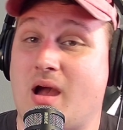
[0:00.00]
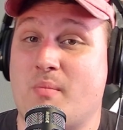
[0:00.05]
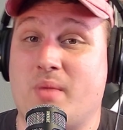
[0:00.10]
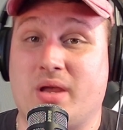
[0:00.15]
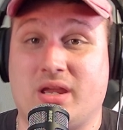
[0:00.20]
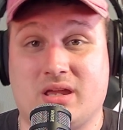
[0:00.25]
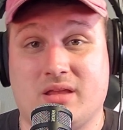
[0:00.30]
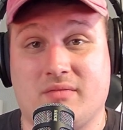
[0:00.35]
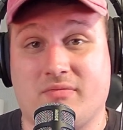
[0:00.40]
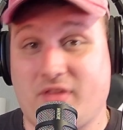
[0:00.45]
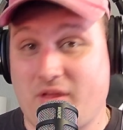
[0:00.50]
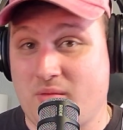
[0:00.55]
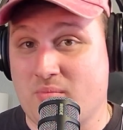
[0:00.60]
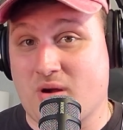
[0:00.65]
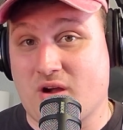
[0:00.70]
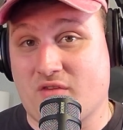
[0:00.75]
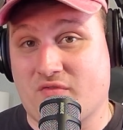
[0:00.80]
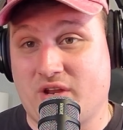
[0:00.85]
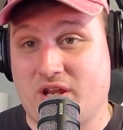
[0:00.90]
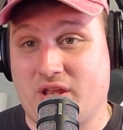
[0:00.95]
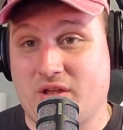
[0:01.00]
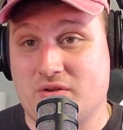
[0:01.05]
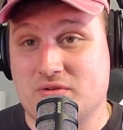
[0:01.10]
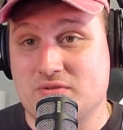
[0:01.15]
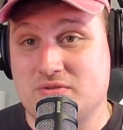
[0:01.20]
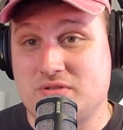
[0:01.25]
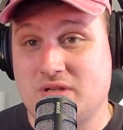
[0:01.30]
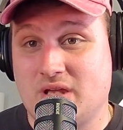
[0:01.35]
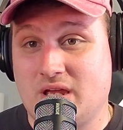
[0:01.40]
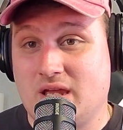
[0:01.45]
making theme park
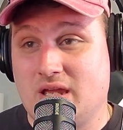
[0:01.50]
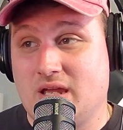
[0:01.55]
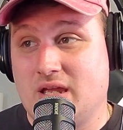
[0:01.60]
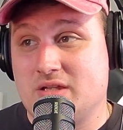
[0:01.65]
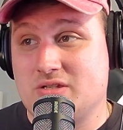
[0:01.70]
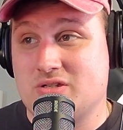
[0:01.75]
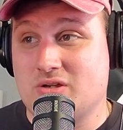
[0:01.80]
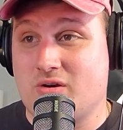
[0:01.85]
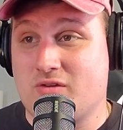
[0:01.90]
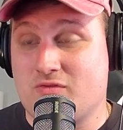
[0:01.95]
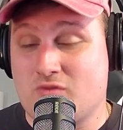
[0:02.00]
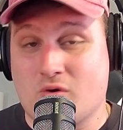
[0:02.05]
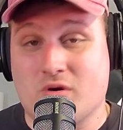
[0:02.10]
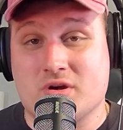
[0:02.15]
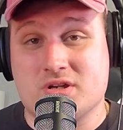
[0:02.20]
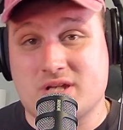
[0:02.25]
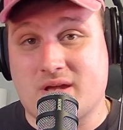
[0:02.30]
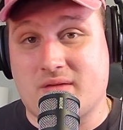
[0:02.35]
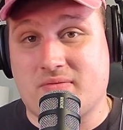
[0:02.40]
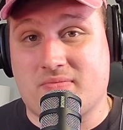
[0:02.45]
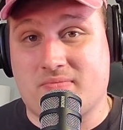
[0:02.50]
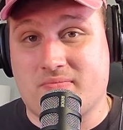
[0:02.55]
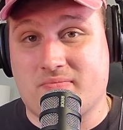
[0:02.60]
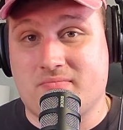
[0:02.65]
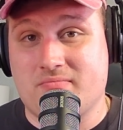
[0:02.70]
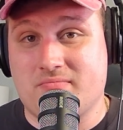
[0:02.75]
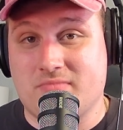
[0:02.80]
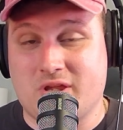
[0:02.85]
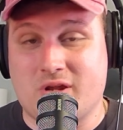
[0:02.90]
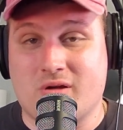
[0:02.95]
videos, so of course I
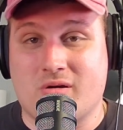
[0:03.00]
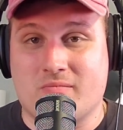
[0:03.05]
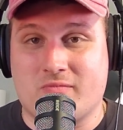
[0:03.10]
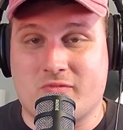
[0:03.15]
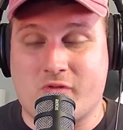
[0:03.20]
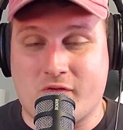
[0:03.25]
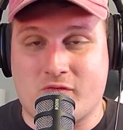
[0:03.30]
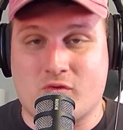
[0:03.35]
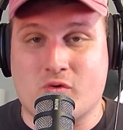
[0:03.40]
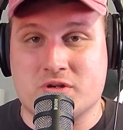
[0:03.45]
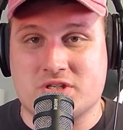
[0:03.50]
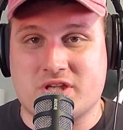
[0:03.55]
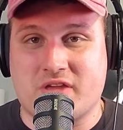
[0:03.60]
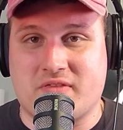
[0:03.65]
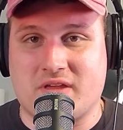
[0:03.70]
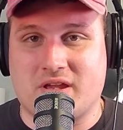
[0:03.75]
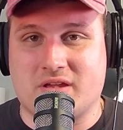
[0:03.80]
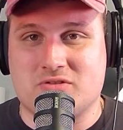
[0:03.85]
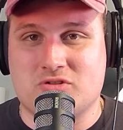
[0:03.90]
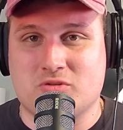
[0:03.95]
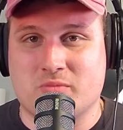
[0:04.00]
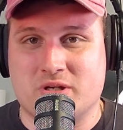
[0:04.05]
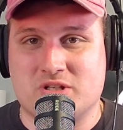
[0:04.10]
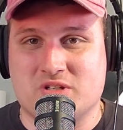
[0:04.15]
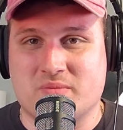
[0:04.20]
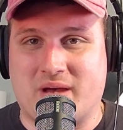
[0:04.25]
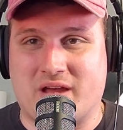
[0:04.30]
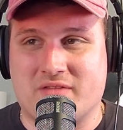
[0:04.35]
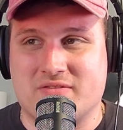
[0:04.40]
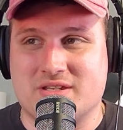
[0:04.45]
think too much
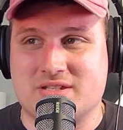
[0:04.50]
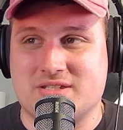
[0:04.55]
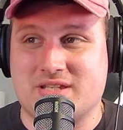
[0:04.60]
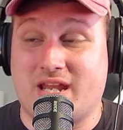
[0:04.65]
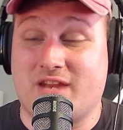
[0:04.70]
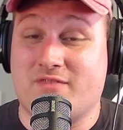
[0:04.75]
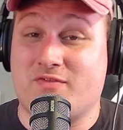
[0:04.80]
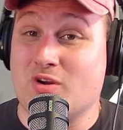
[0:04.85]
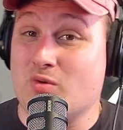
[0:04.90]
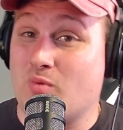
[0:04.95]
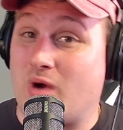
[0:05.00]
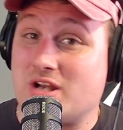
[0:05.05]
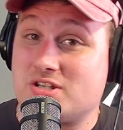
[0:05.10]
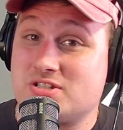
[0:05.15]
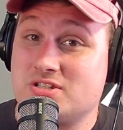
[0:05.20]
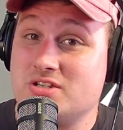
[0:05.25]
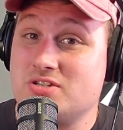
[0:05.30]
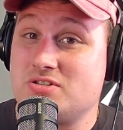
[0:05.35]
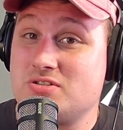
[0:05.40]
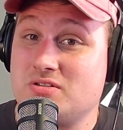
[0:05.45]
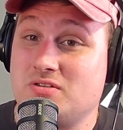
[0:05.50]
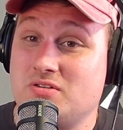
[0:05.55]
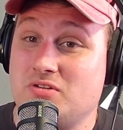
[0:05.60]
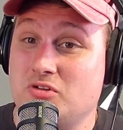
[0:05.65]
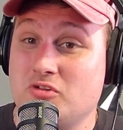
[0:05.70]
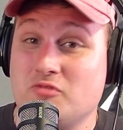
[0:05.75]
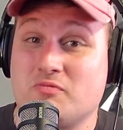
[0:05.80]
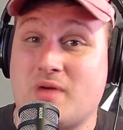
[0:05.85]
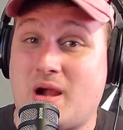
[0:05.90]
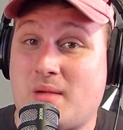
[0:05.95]
about this. And if you're watching this,
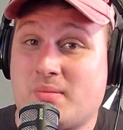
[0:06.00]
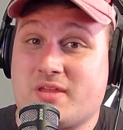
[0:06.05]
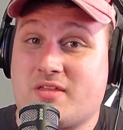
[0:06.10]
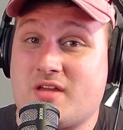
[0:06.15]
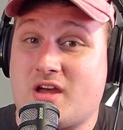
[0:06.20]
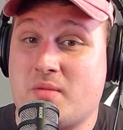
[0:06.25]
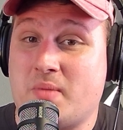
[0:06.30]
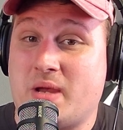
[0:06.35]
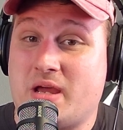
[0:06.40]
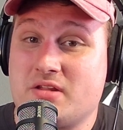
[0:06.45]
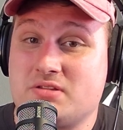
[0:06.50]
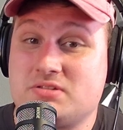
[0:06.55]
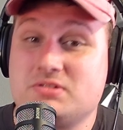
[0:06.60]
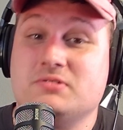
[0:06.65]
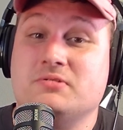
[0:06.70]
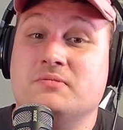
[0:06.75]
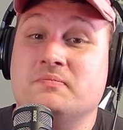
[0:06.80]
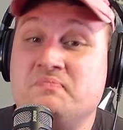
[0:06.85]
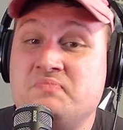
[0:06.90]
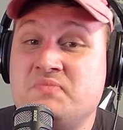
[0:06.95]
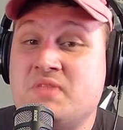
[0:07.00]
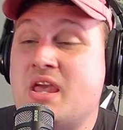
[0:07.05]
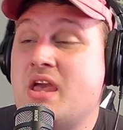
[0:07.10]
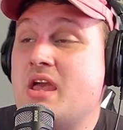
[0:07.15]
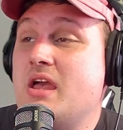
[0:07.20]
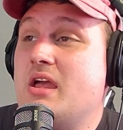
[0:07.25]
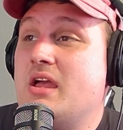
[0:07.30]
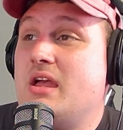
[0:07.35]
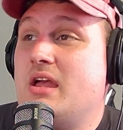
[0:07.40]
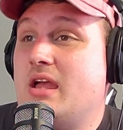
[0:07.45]
you've probably thought about it too.
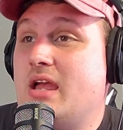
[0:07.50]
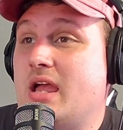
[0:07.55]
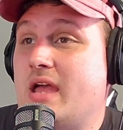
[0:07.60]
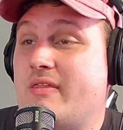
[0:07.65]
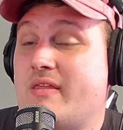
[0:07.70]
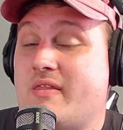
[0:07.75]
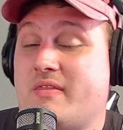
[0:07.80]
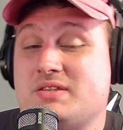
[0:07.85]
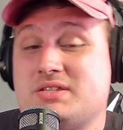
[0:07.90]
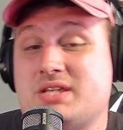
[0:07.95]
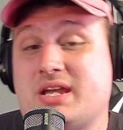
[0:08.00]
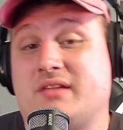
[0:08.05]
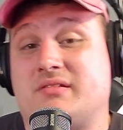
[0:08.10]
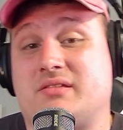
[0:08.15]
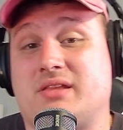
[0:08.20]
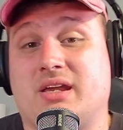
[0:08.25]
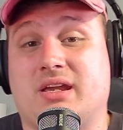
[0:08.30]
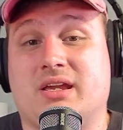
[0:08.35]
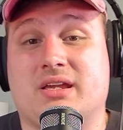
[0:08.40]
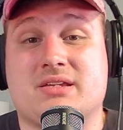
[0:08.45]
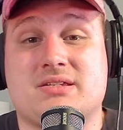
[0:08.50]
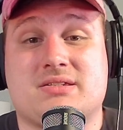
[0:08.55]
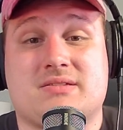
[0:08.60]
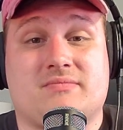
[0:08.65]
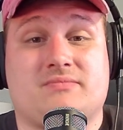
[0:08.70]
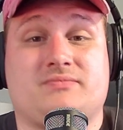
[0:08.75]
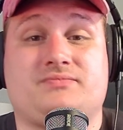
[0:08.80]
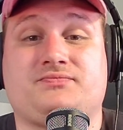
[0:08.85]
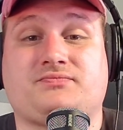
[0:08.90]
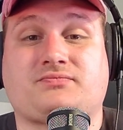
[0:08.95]
And then the second thing is
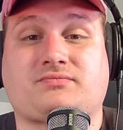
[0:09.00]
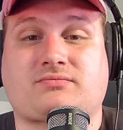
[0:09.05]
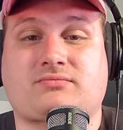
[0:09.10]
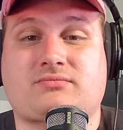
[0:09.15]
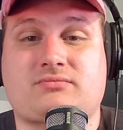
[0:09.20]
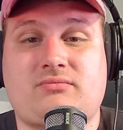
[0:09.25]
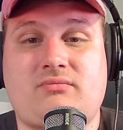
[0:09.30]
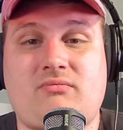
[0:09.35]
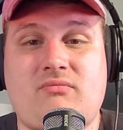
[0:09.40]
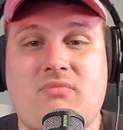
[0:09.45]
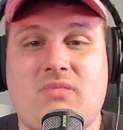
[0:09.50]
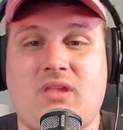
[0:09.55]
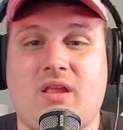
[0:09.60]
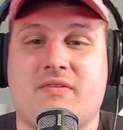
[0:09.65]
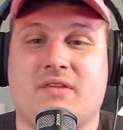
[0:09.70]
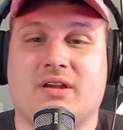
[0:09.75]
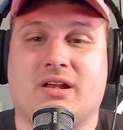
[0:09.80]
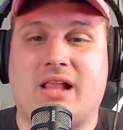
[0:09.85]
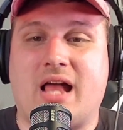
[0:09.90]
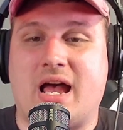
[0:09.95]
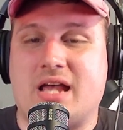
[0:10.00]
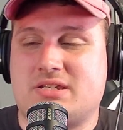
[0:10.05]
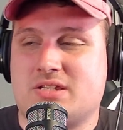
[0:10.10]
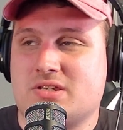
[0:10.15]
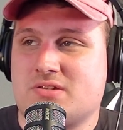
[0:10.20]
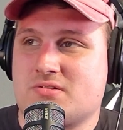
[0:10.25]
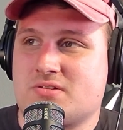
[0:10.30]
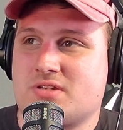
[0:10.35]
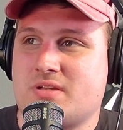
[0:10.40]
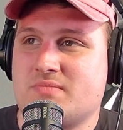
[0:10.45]
the glasses
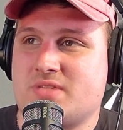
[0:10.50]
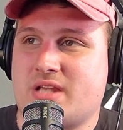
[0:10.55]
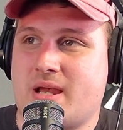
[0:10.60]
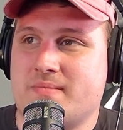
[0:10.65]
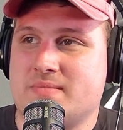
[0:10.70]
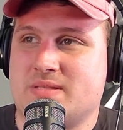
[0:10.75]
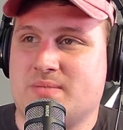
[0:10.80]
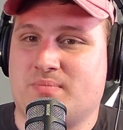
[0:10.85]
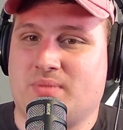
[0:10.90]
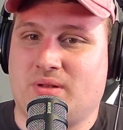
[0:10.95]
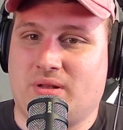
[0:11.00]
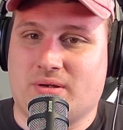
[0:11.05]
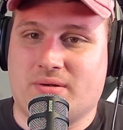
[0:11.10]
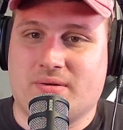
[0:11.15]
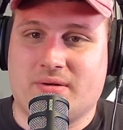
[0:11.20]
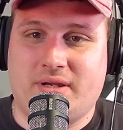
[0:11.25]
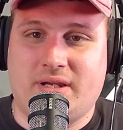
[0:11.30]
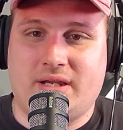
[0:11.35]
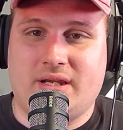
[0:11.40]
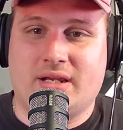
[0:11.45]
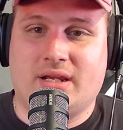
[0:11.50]
are sometimes blurry